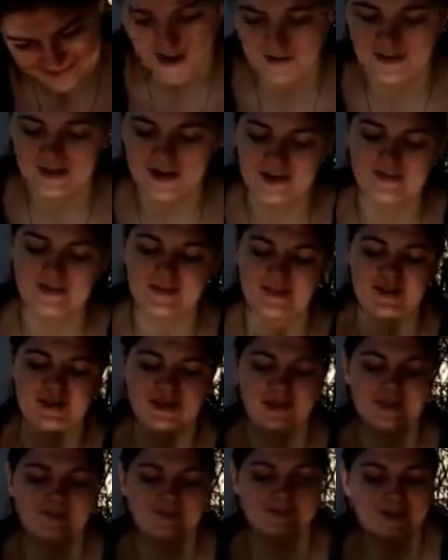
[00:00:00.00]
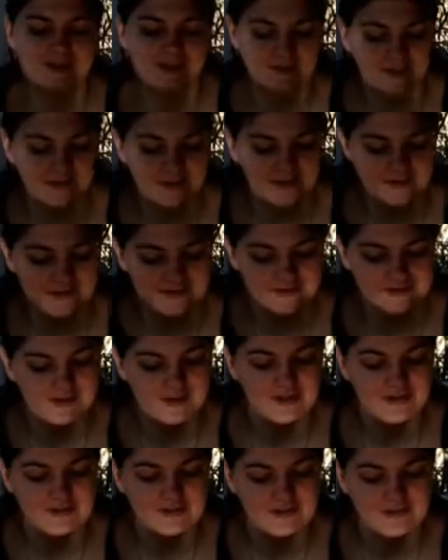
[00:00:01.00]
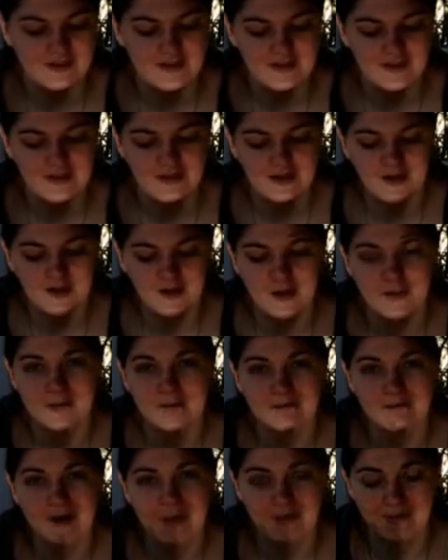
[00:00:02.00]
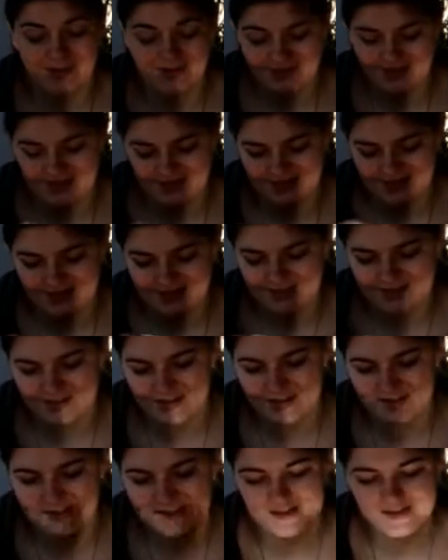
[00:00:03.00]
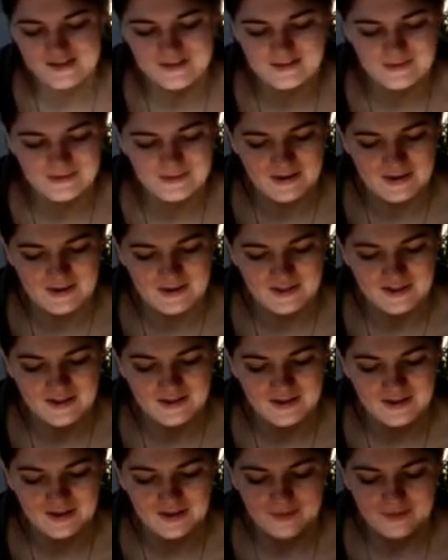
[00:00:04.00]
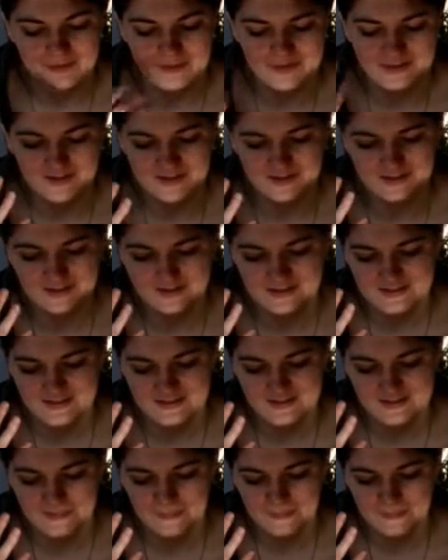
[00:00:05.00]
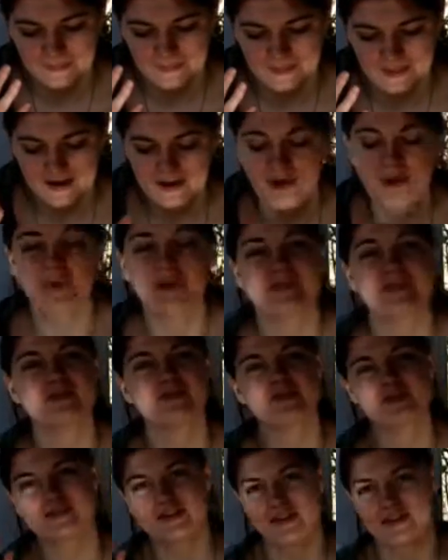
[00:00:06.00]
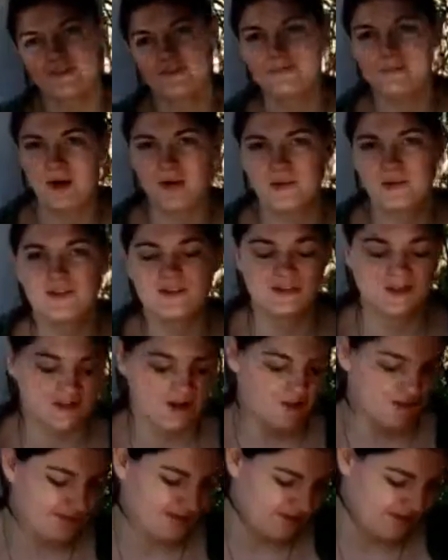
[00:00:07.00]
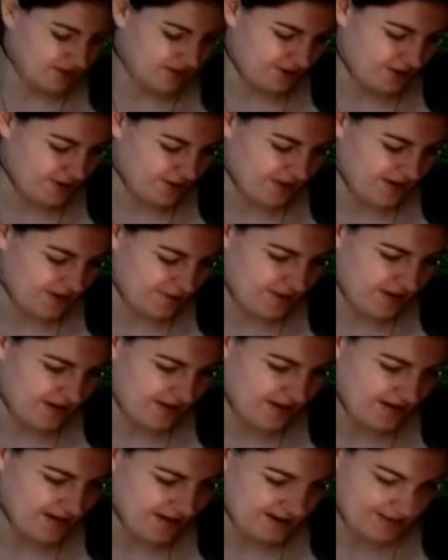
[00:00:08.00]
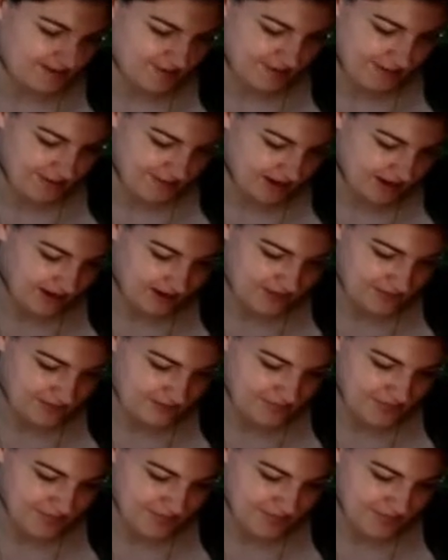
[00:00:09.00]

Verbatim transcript: Oh yeah, and then I have like lots of post-its in here as well because I always have a stack of post-it notes um, and a pen next to my bed